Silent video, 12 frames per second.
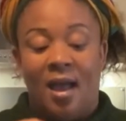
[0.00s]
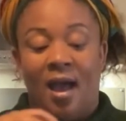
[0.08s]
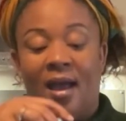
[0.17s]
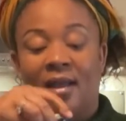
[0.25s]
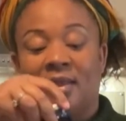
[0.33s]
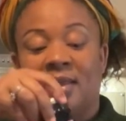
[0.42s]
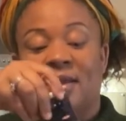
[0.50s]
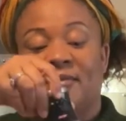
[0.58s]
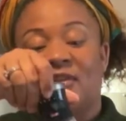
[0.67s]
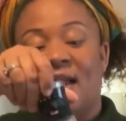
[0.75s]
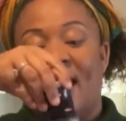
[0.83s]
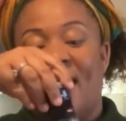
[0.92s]
I love
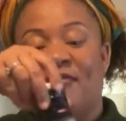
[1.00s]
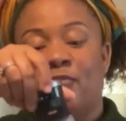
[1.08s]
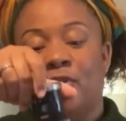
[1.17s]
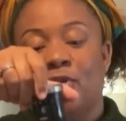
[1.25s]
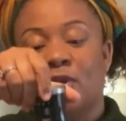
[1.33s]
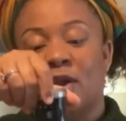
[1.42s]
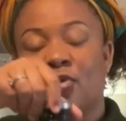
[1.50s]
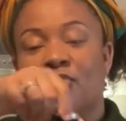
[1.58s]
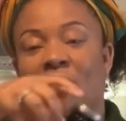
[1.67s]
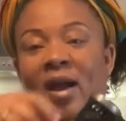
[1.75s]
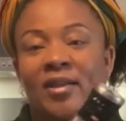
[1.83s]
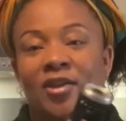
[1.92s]
to have where you can
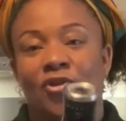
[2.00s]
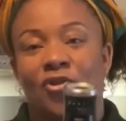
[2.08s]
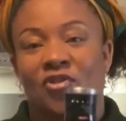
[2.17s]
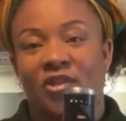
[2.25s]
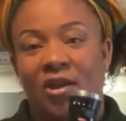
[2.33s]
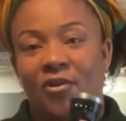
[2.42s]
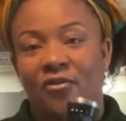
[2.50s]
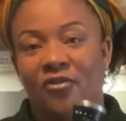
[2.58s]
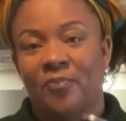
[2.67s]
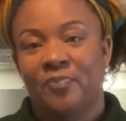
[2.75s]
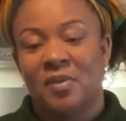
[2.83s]
grind it yourself,